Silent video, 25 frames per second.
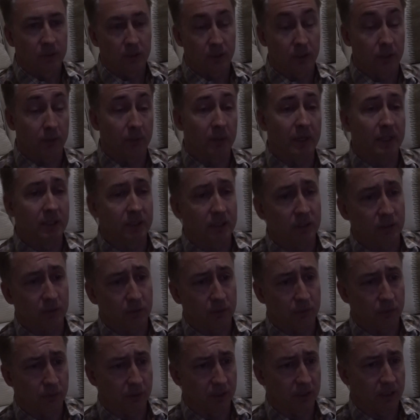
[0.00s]
So the menu,
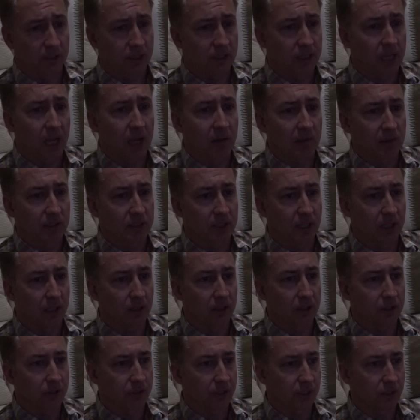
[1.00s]
the
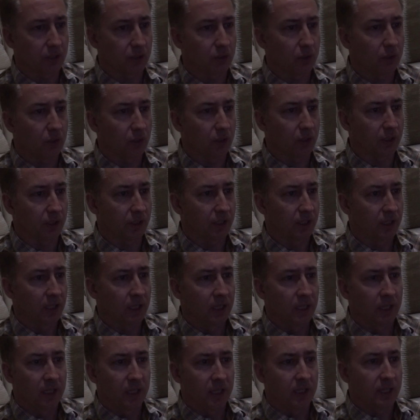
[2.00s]
carousel as they call it,
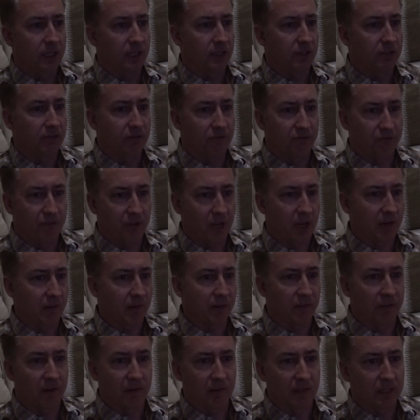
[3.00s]
is very,
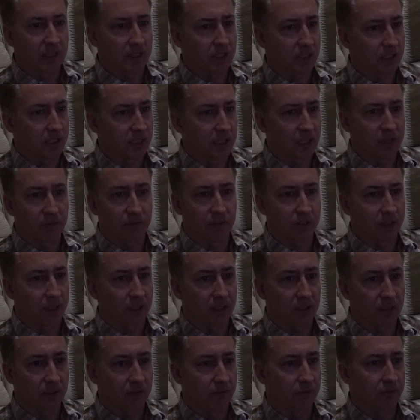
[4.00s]
very easy to
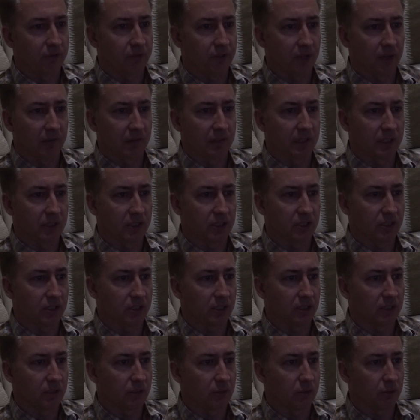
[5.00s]
navigate, very easy to
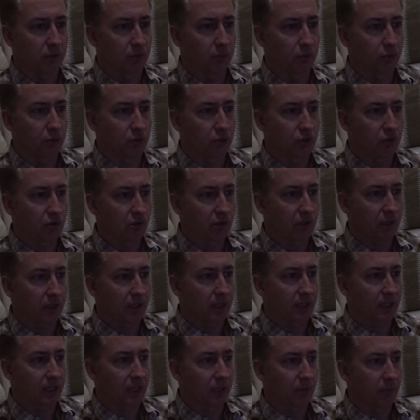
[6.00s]
use, and we'll just try
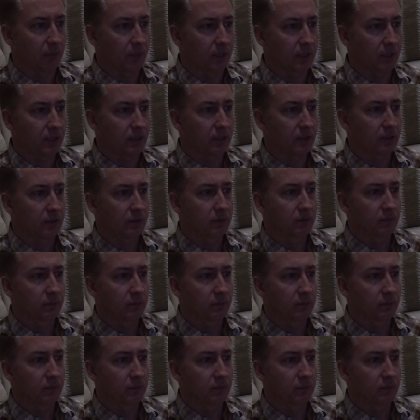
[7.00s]
that game there.